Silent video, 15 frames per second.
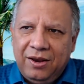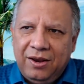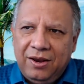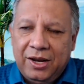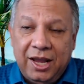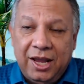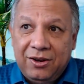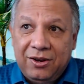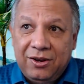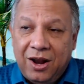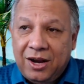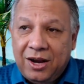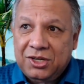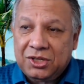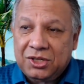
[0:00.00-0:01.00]
you know, again, you're
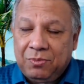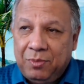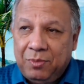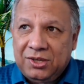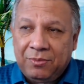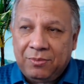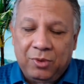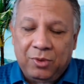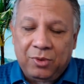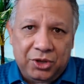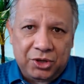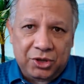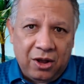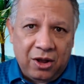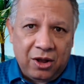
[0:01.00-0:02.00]
not going to just meet some girl
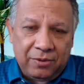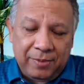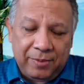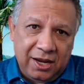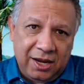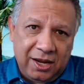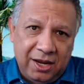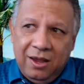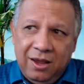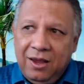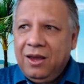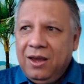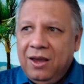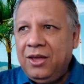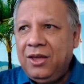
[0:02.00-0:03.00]
at the Jollibee
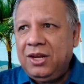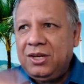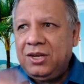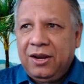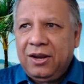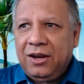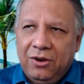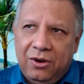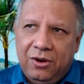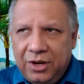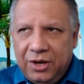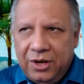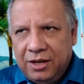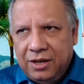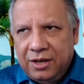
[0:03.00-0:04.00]
and then take her to
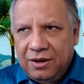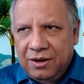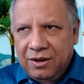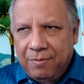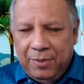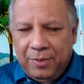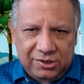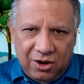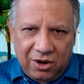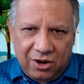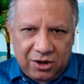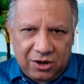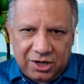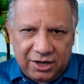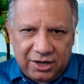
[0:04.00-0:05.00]
go to get a P C
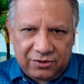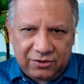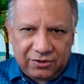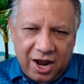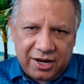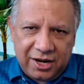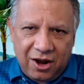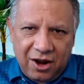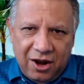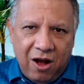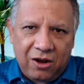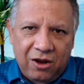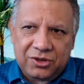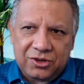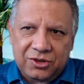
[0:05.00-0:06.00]
R test for ninety
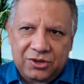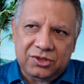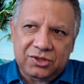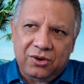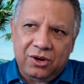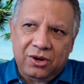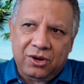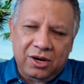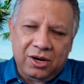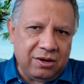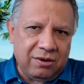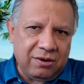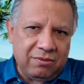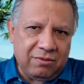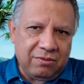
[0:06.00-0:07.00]
dollars just so you
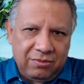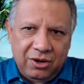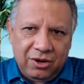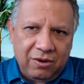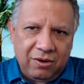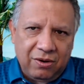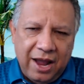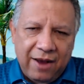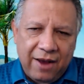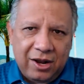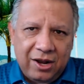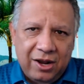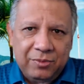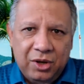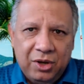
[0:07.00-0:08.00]
can, you know, have
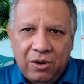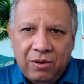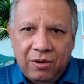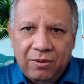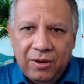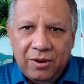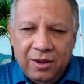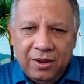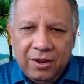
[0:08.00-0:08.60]
her come to your